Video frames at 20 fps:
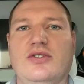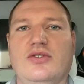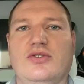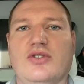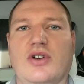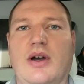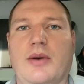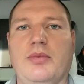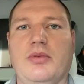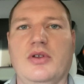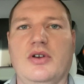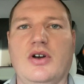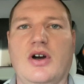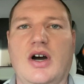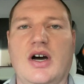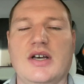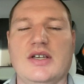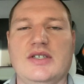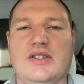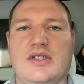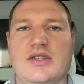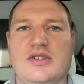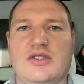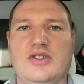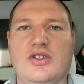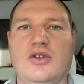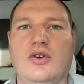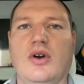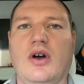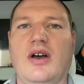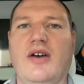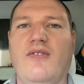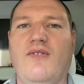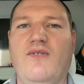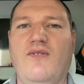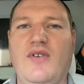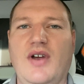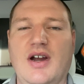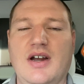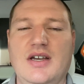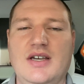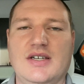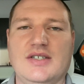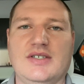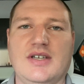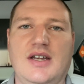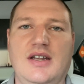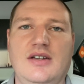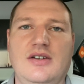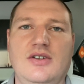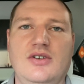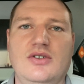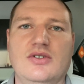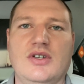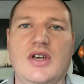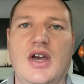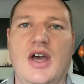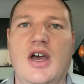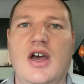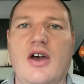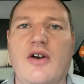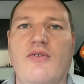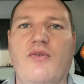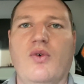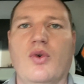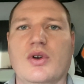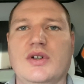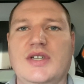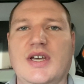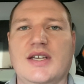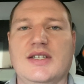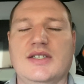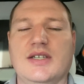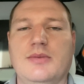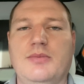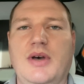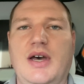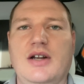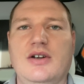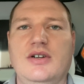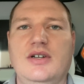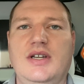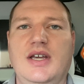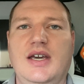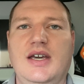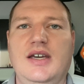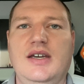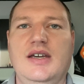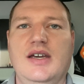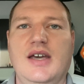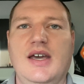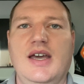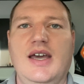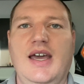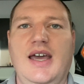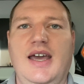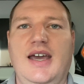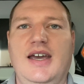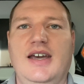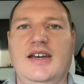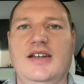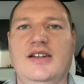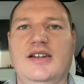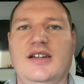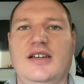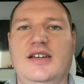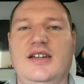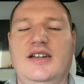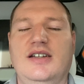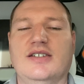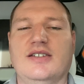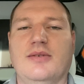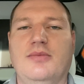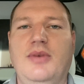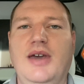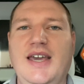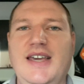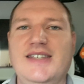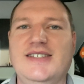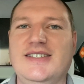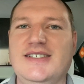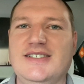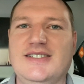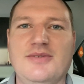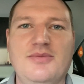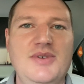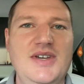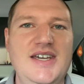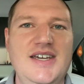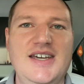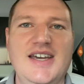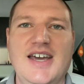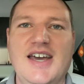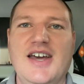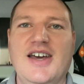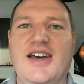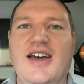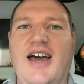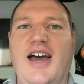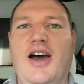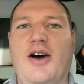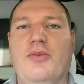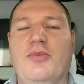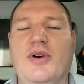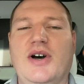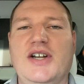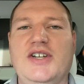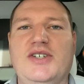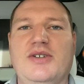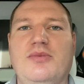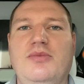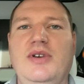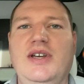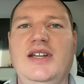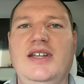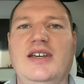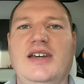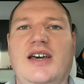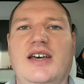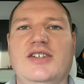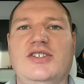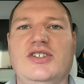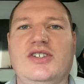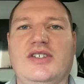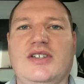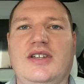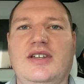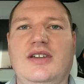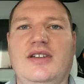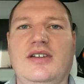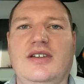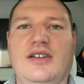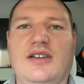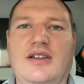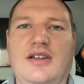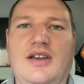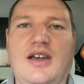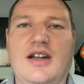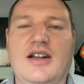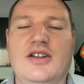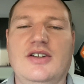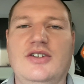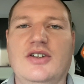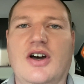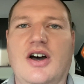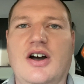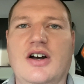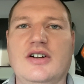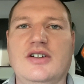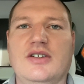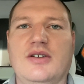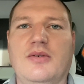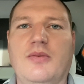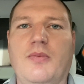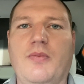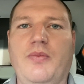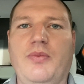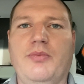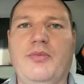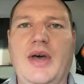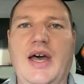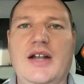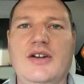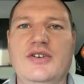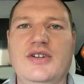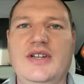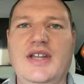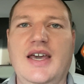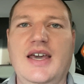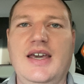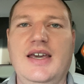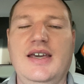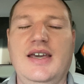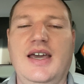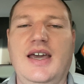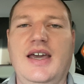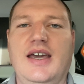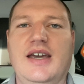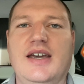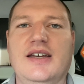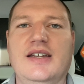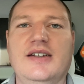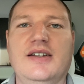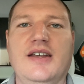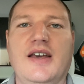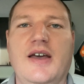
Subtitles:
drop the cost. So very exciting news for Tesla Battery Day. And it is amazing to me how much media has just kind of dogged Battery Day, and